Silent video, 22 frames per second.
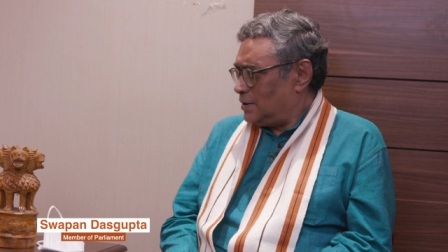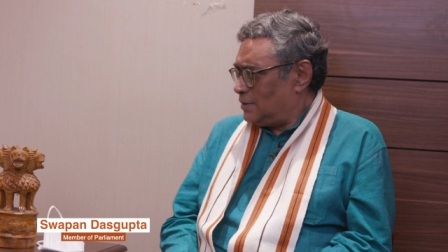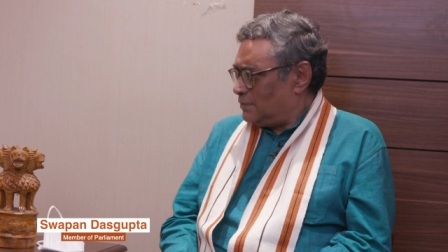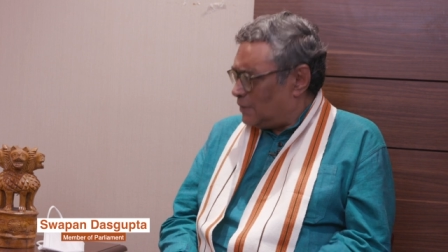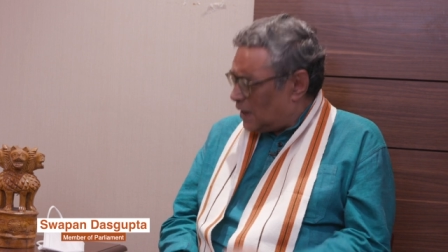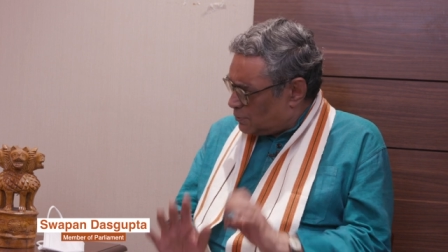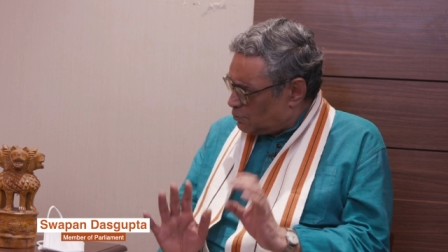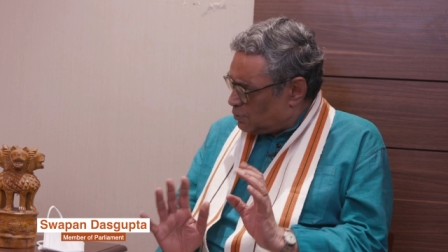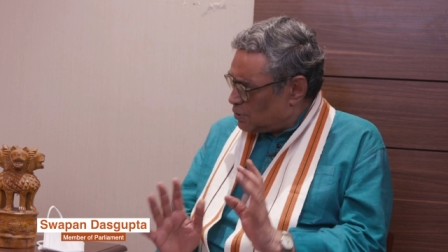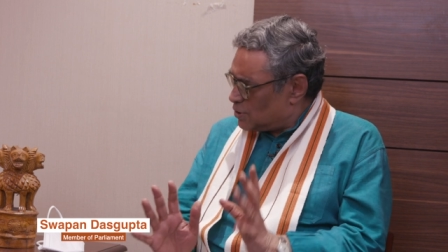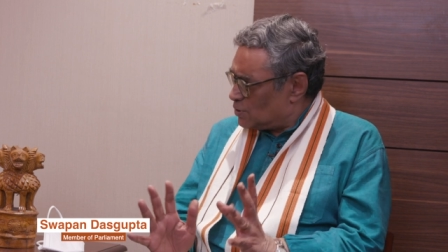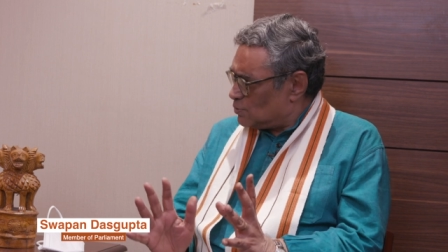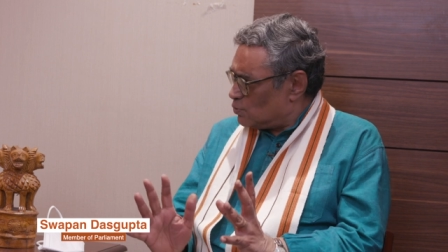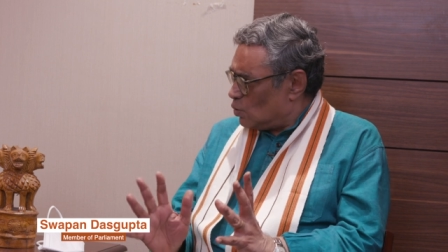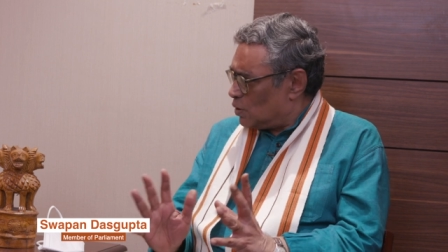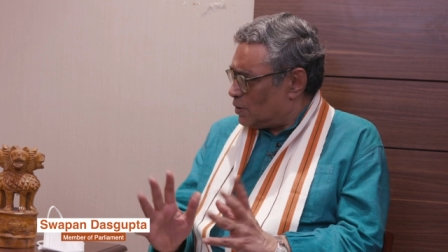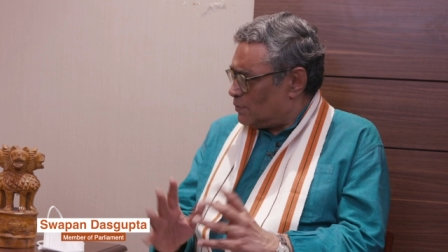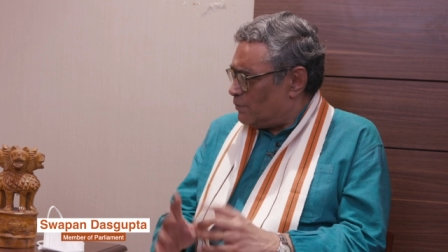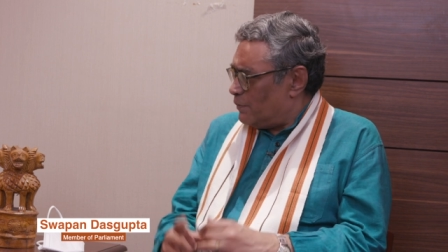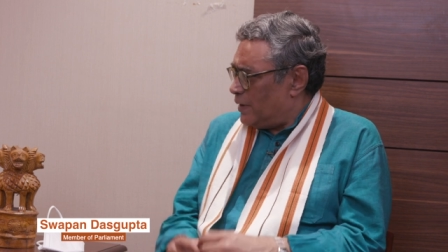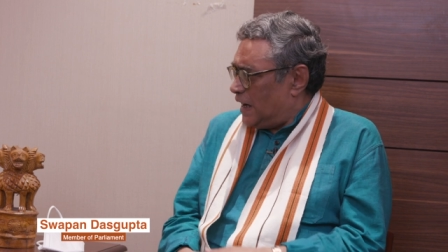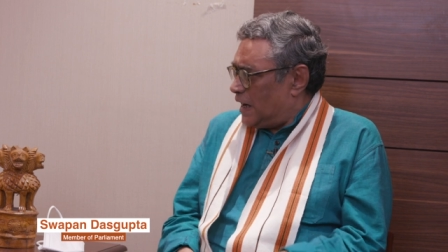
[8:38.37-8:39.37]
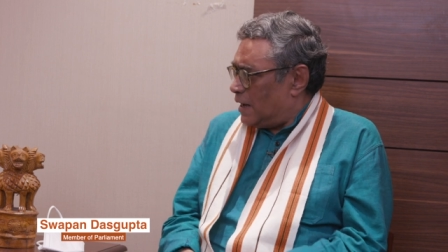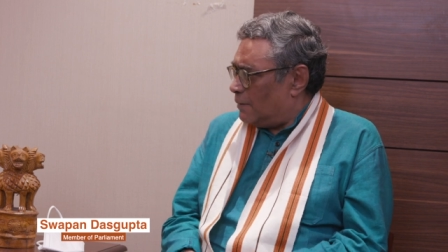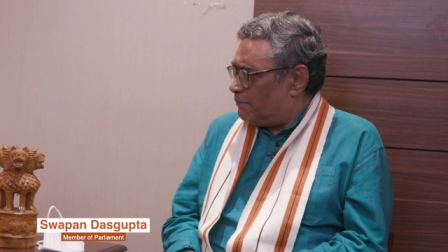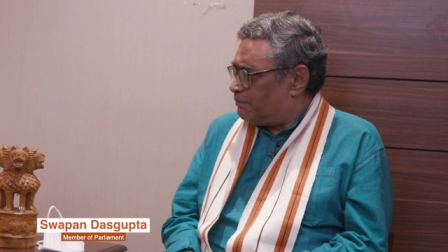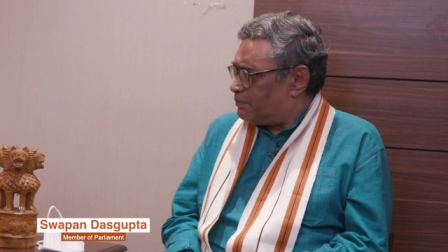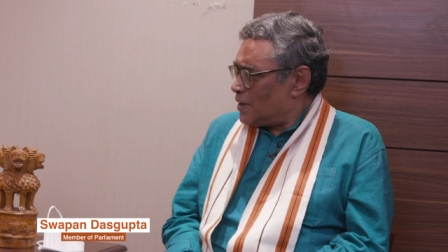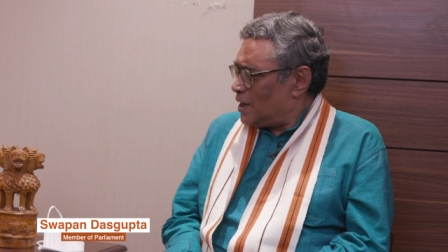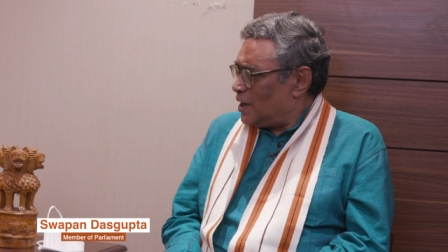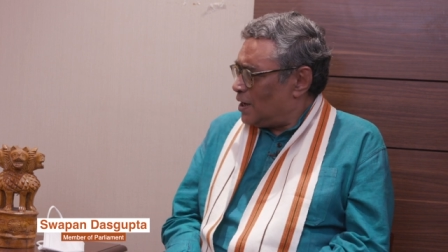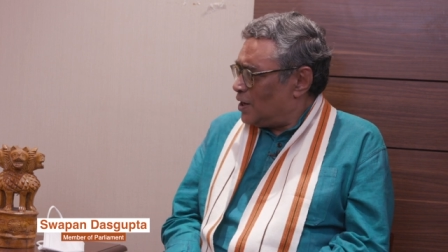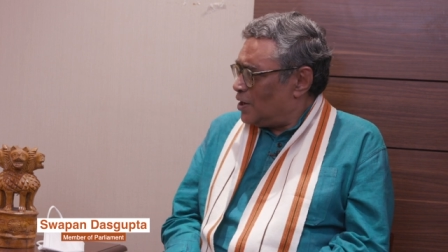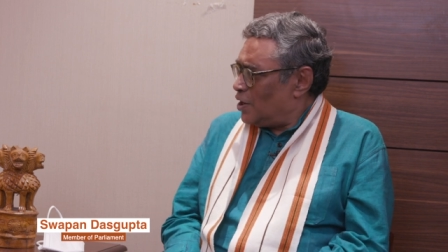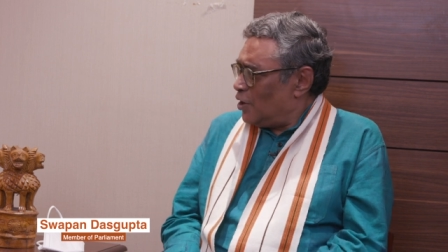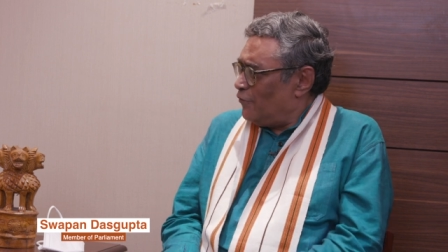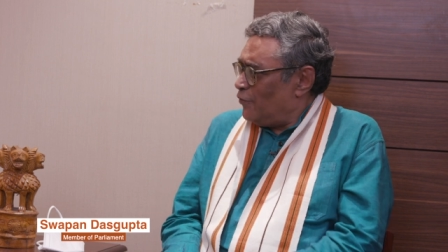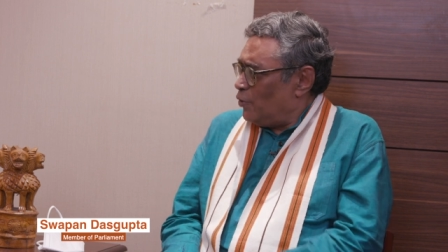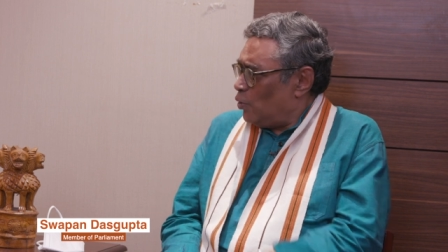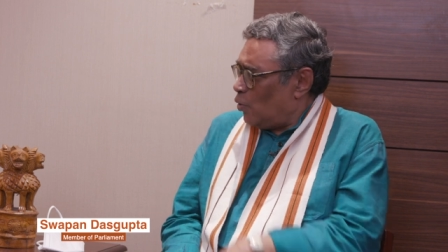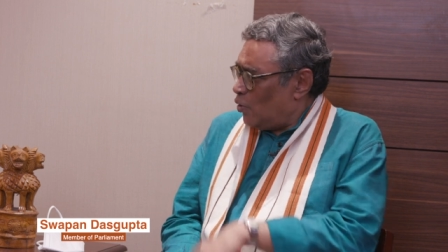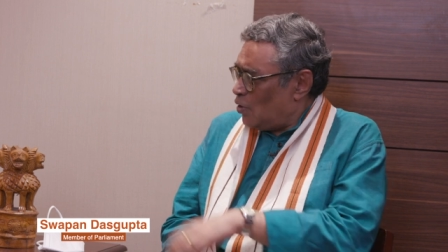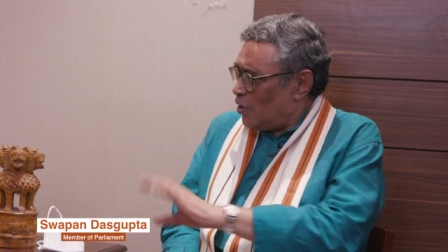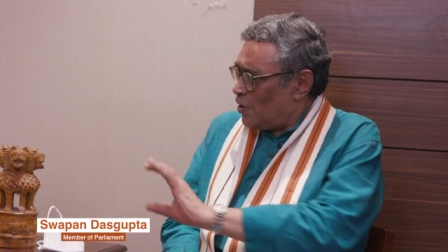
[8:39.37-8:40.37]
That was what made up. Now, if
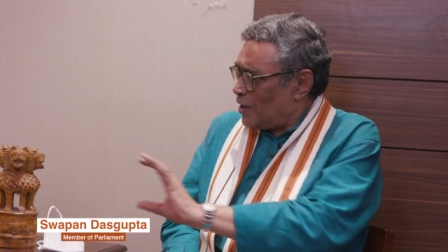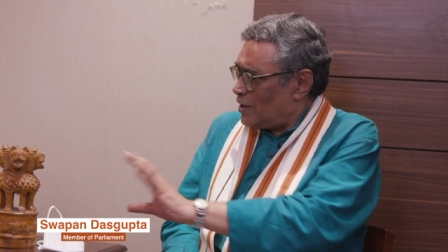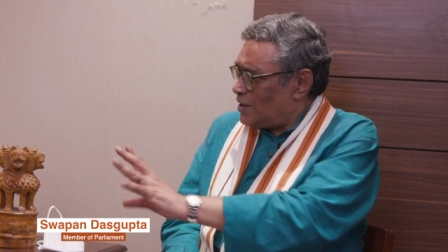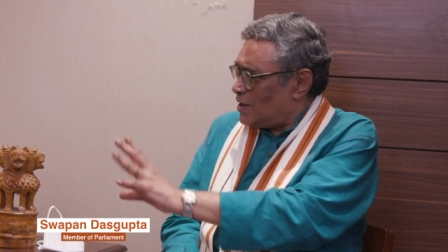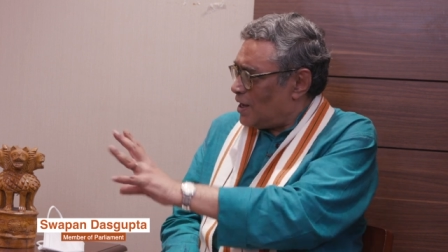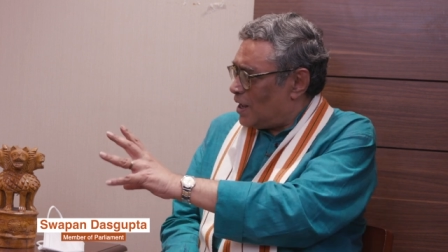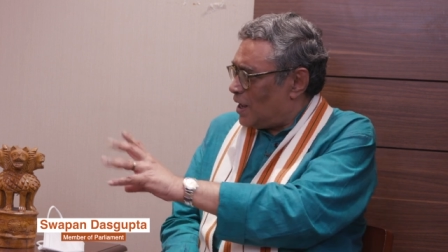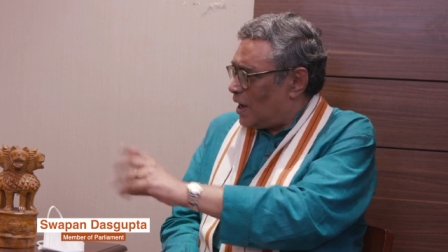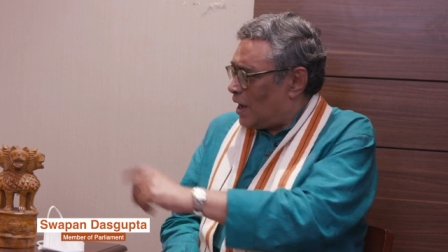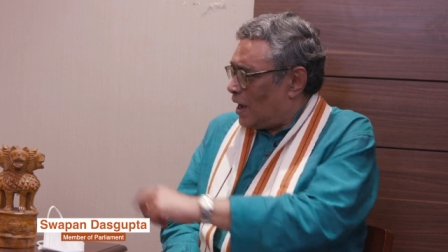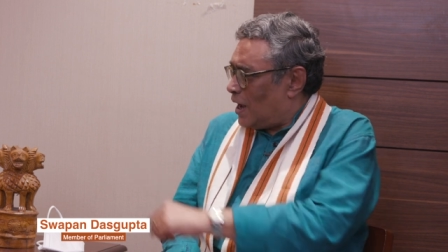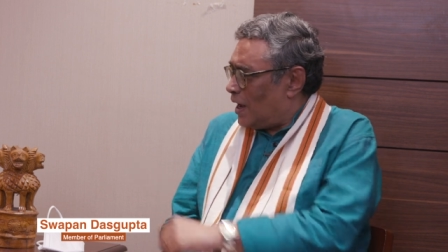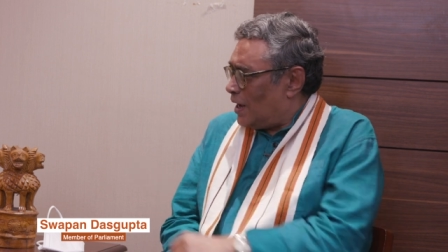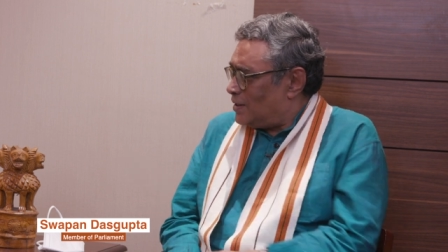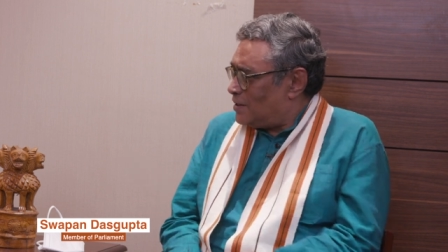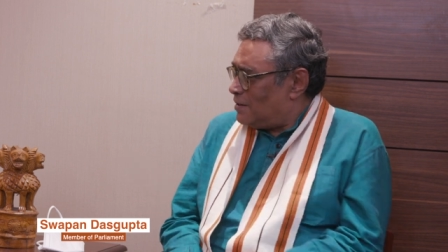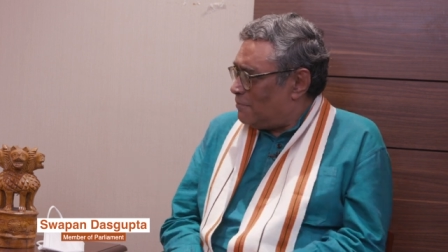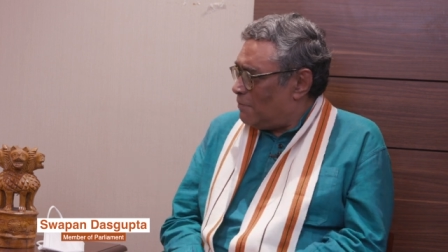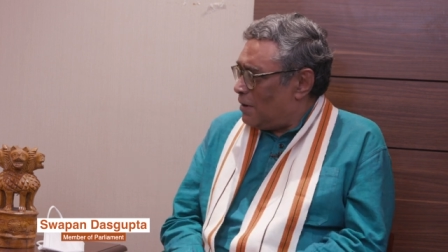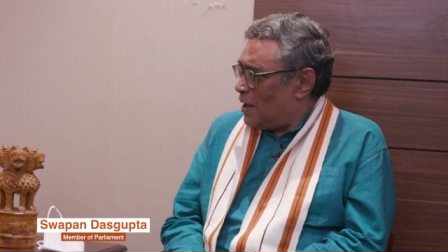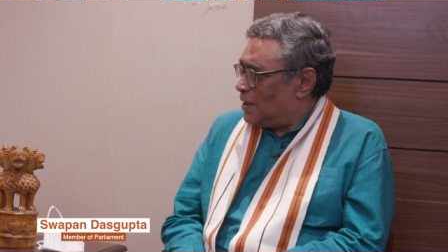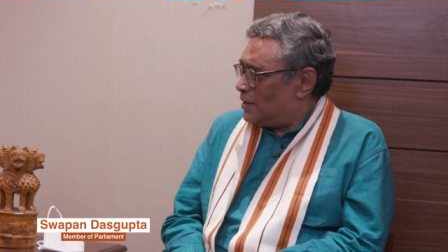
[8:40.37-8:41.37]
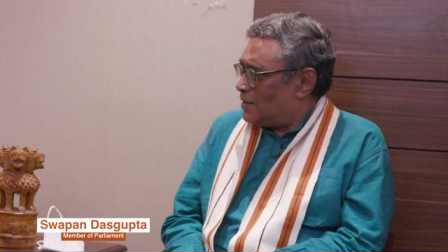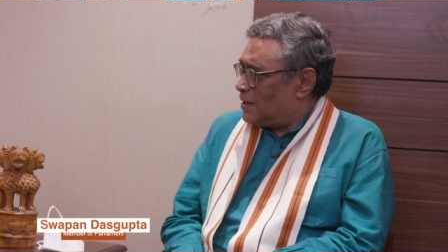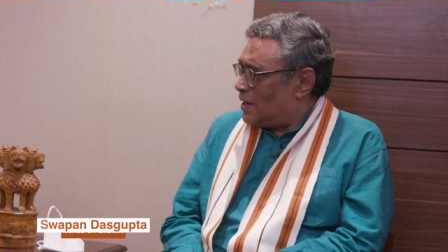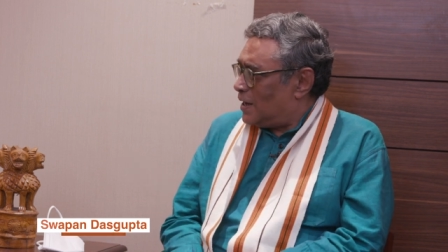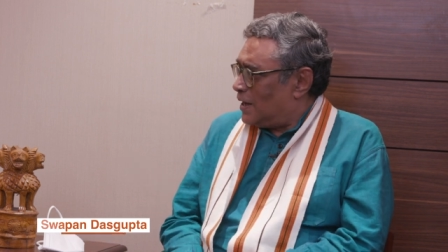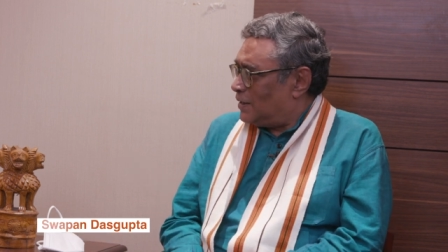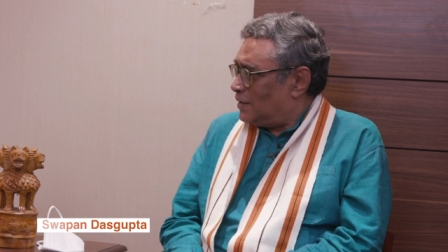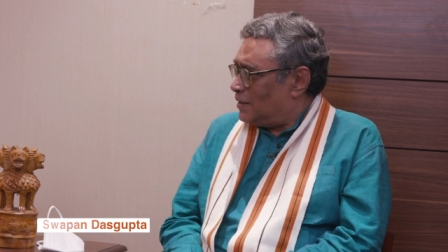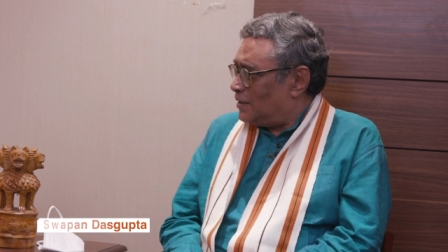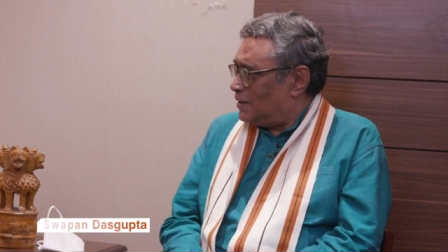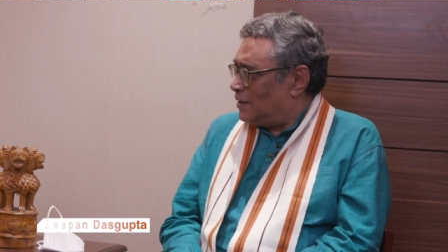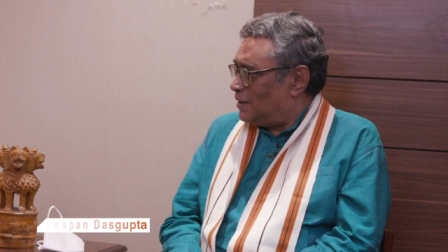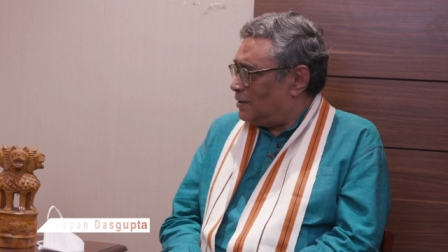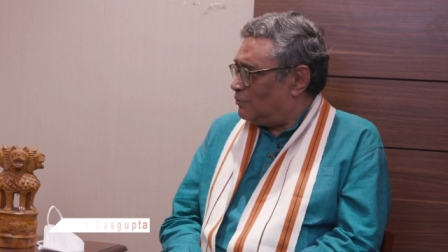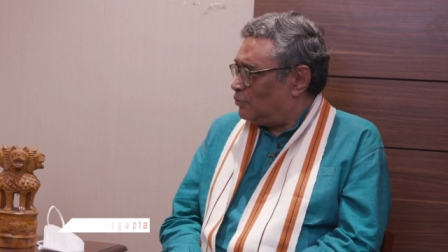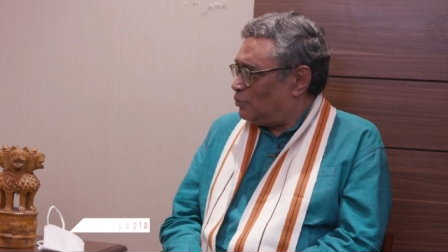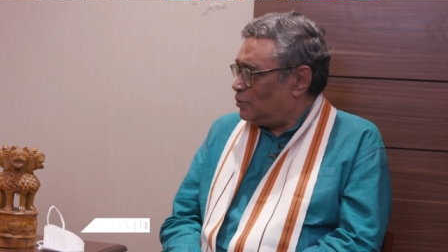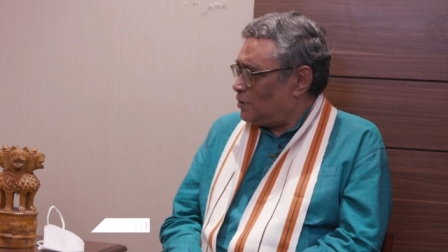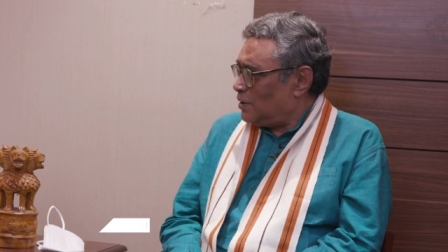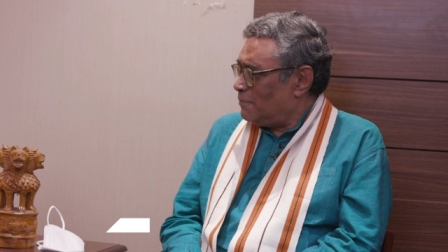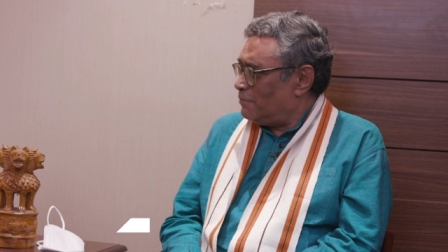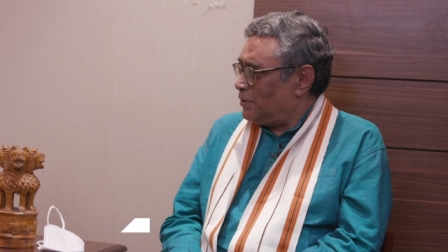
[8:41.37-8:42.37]
you look at the Hyderabad and the
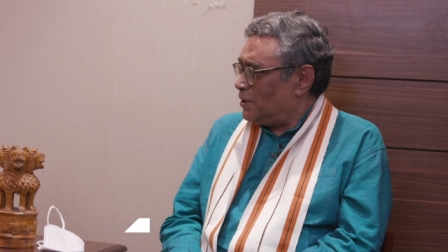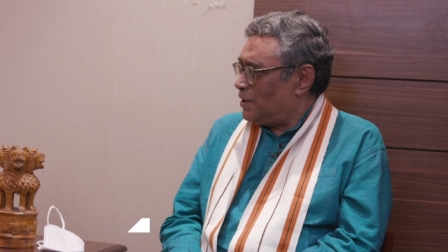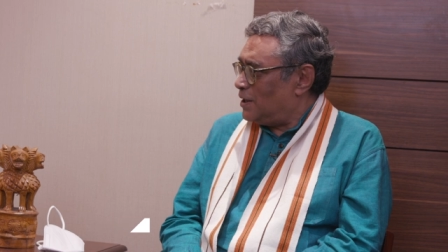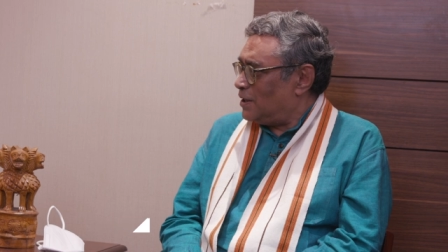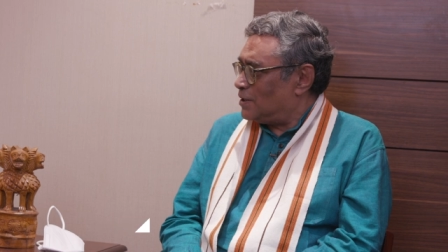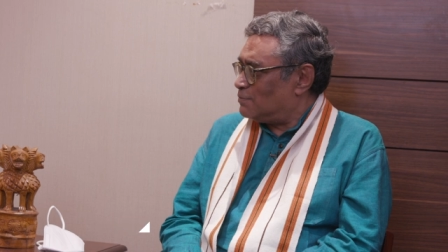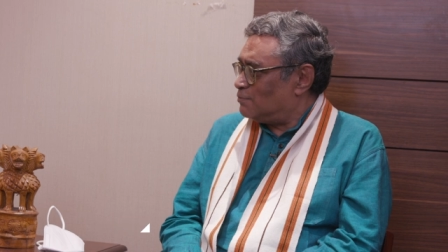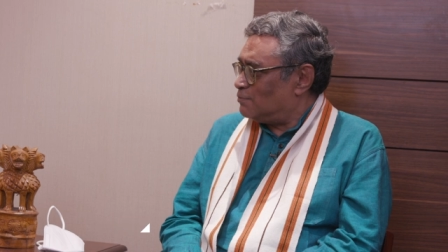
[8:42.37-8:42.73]
Uttar Pradesh